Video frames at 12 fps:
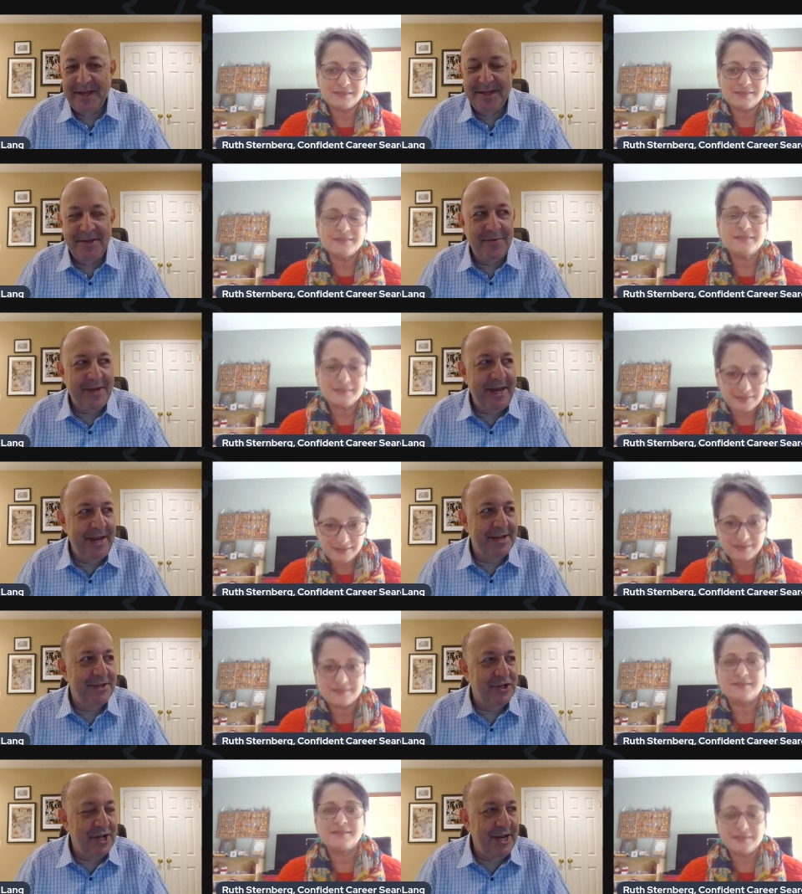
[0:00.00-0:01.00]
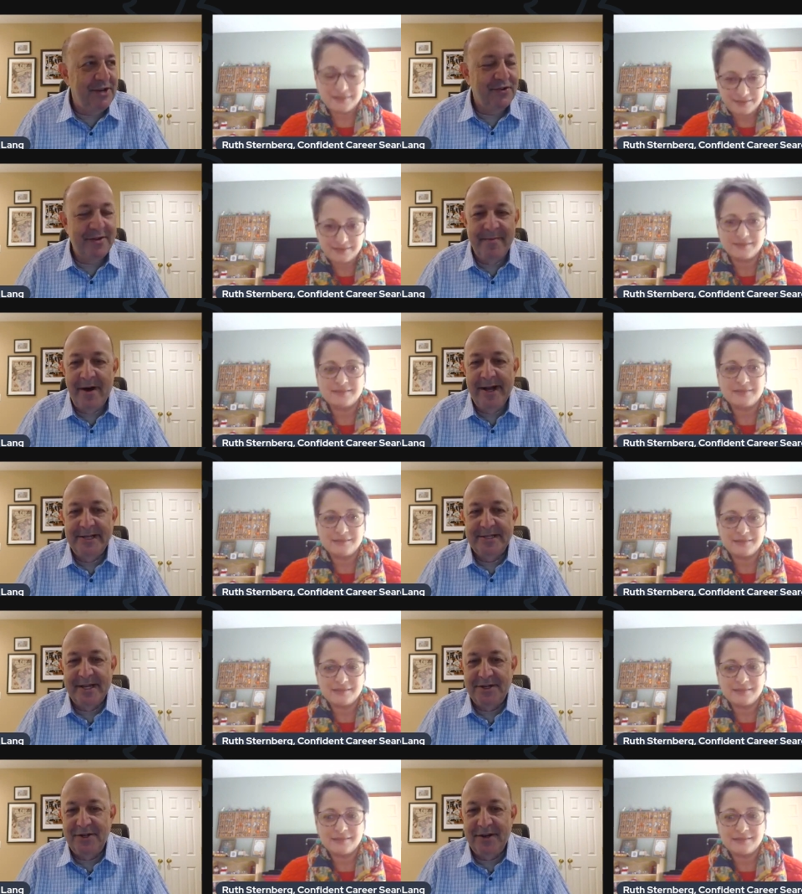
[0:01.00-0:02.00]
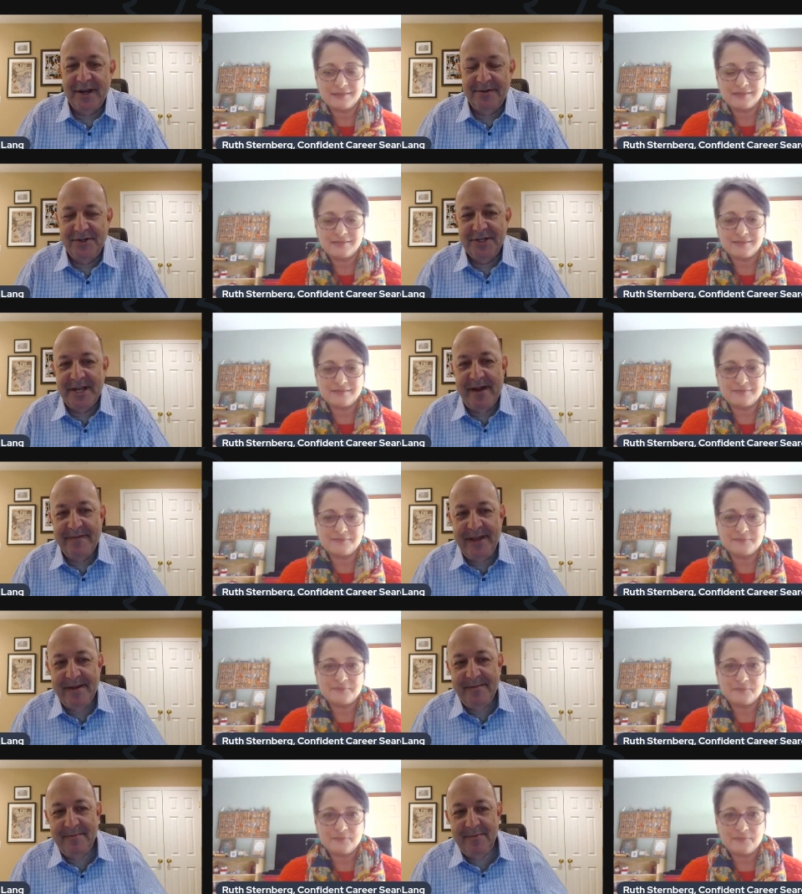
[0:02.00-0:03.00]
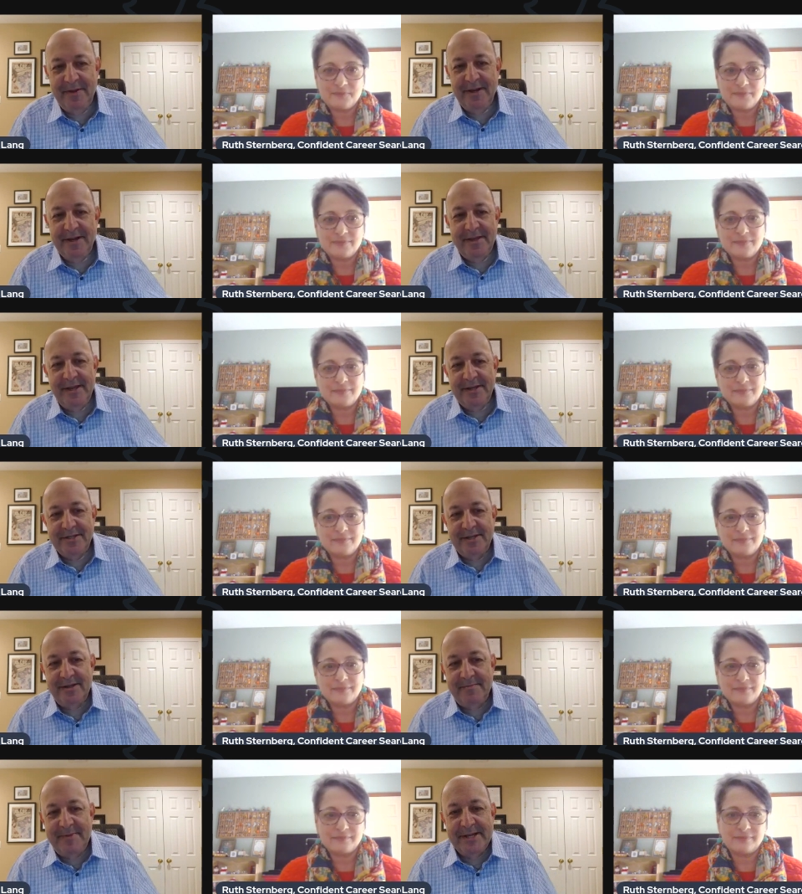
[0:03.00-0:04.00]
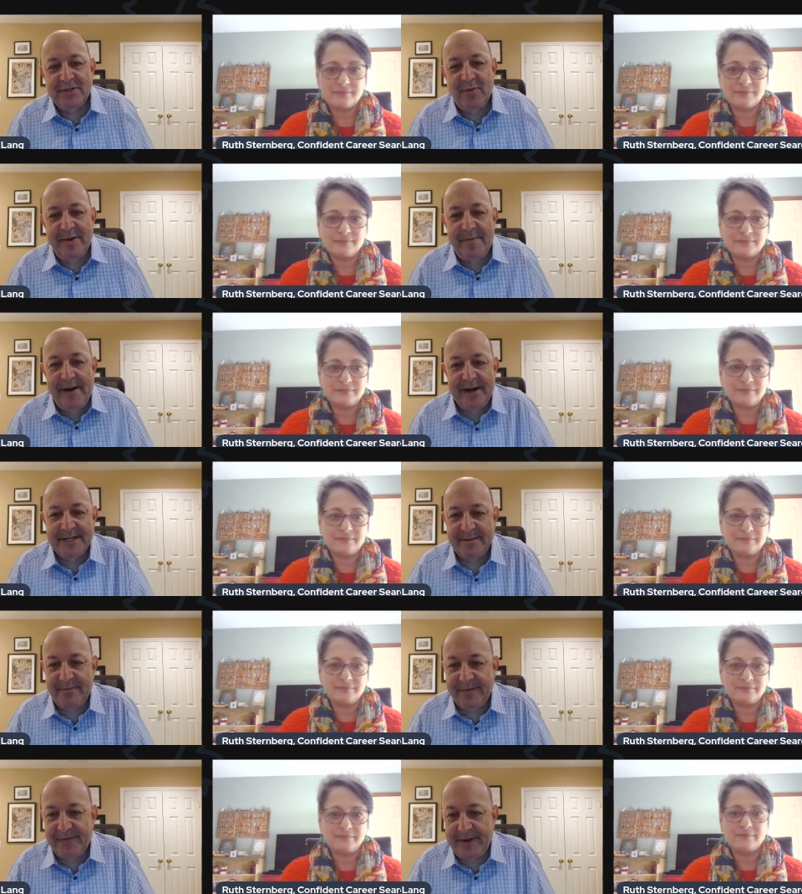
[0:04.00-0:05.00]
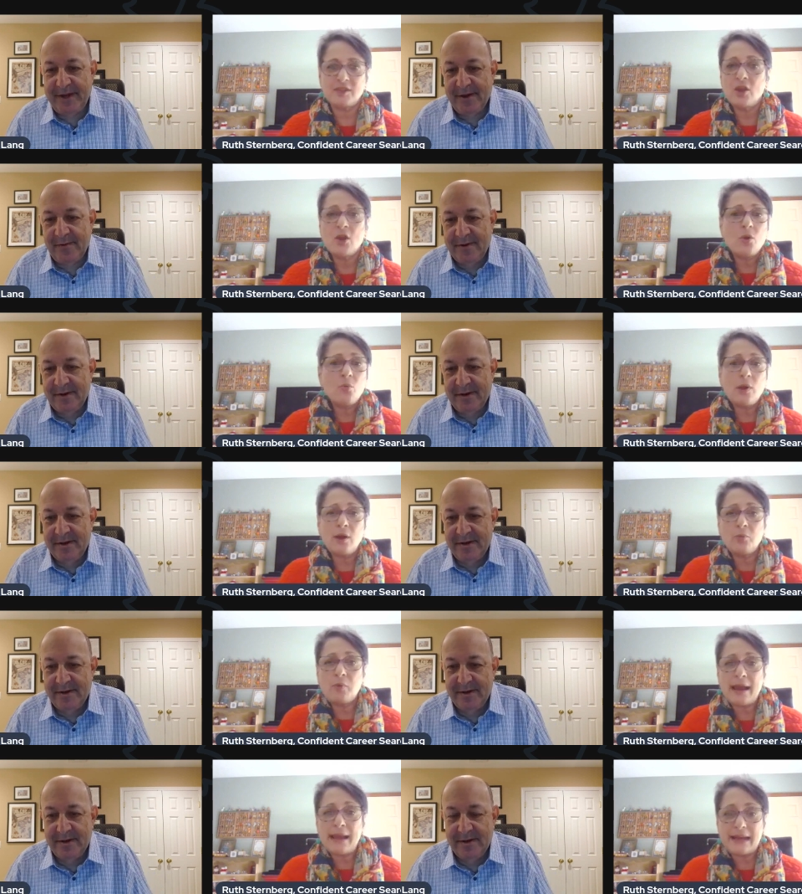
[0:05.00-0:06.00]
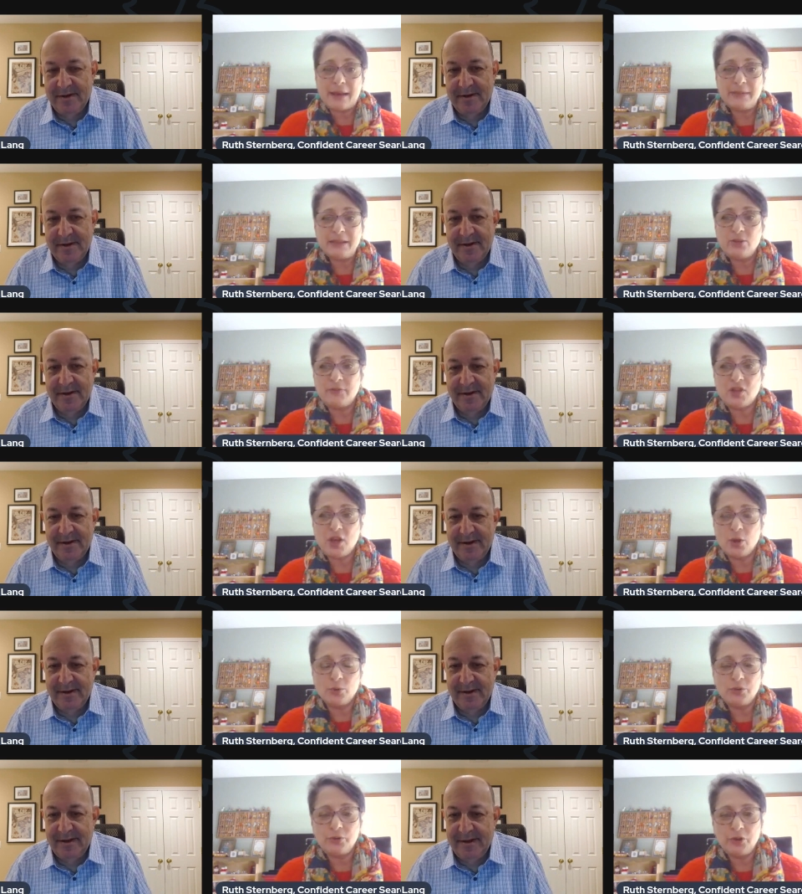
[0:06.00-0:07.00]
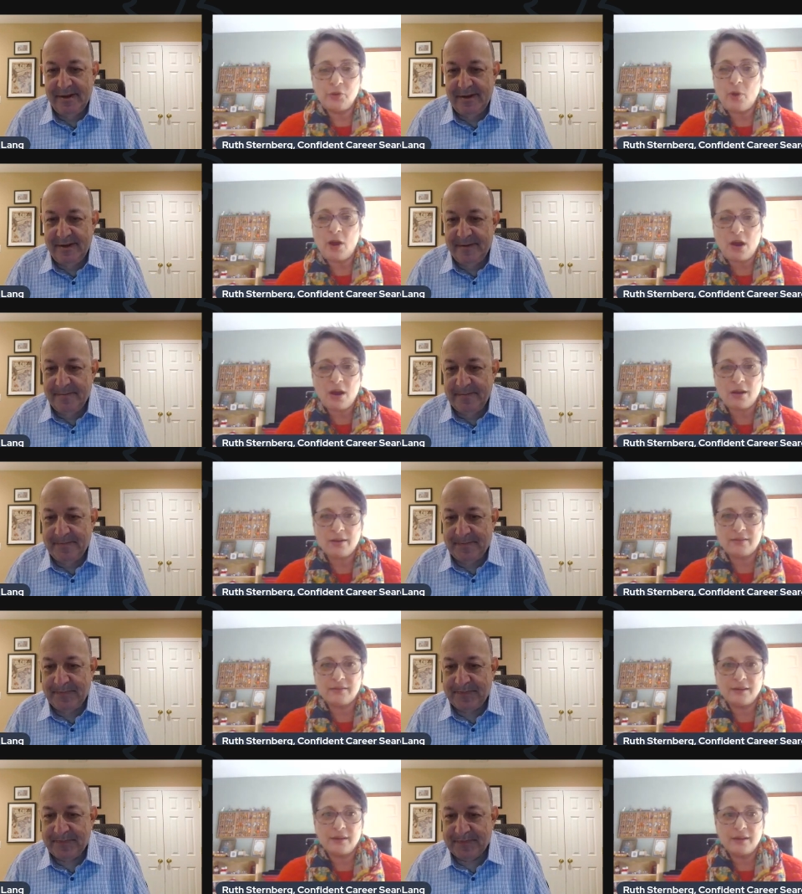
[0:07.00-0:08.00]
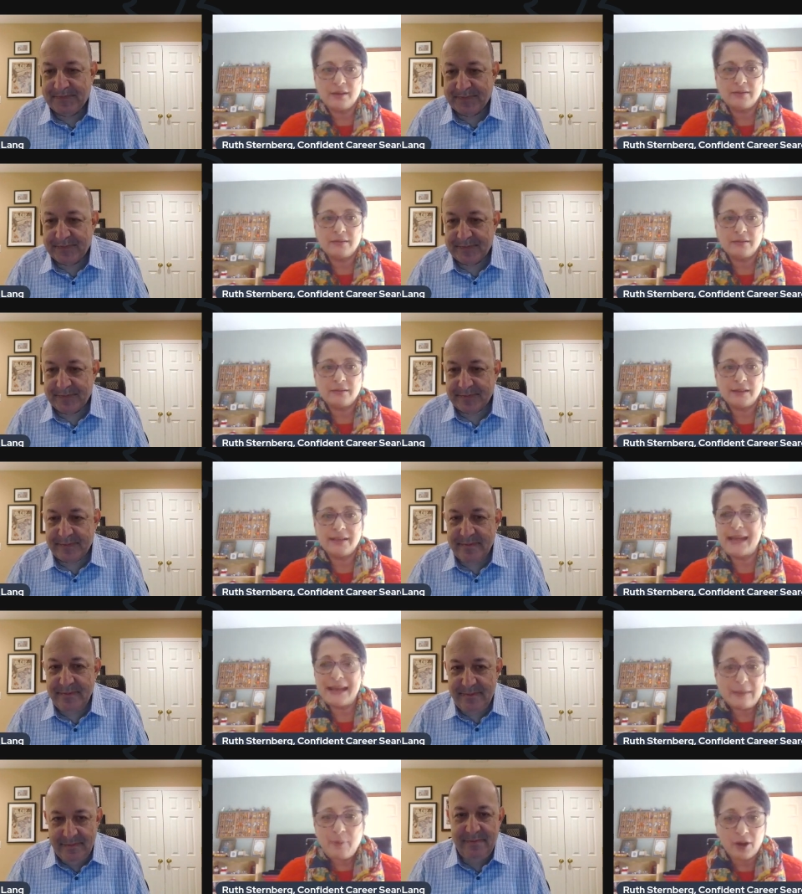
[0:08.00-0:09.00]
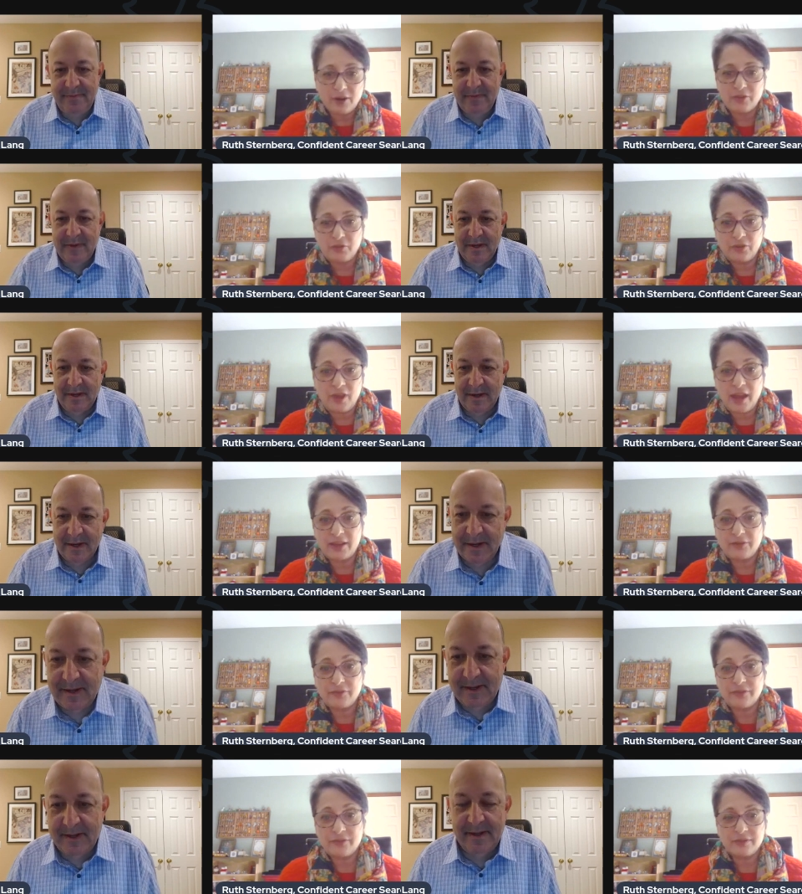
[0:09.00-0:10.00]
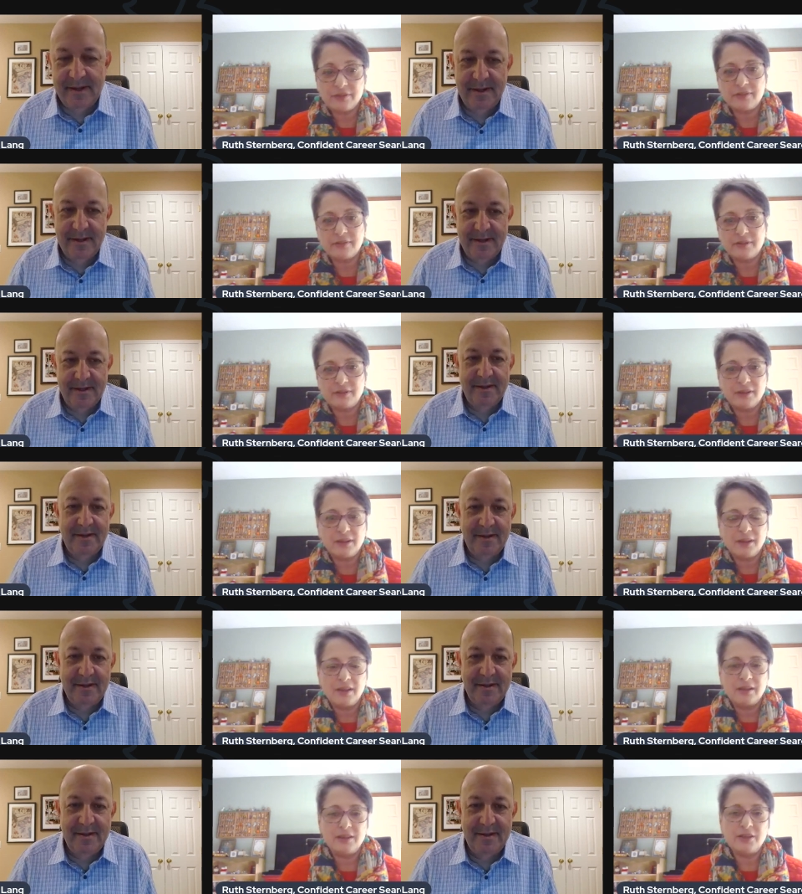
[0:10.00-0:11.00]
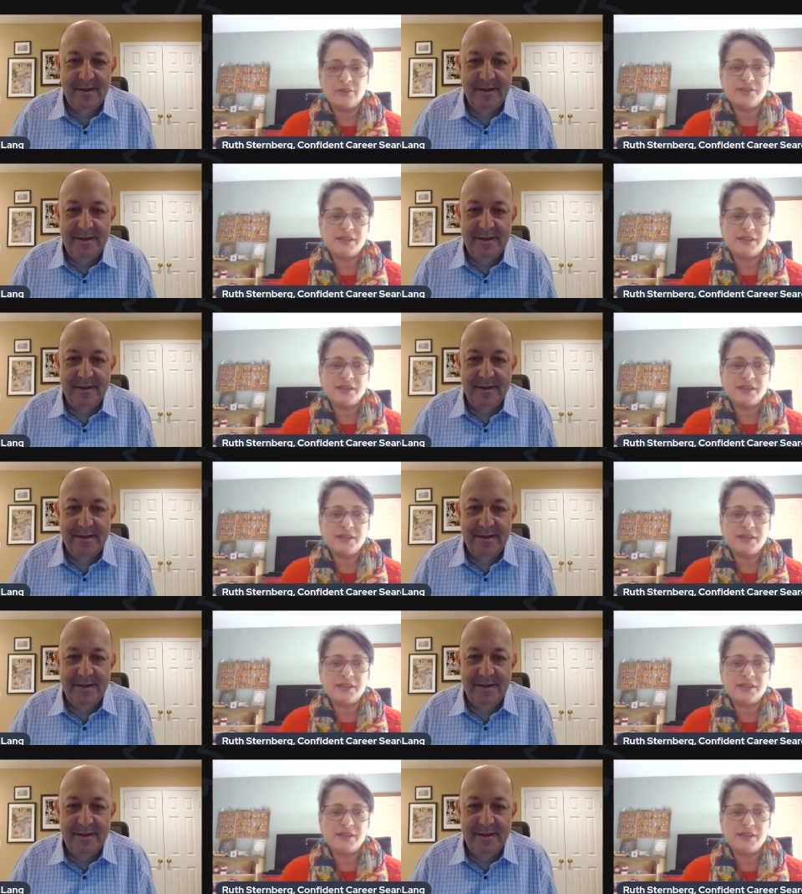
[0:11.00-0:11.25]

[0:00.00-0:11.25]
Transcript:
Speaker 1: you can't change the mindset. You just have to look at things in the best way possible for you.
Speaker 2: Well, right. I mean, you have to own who you are in any part of your life. You know, it's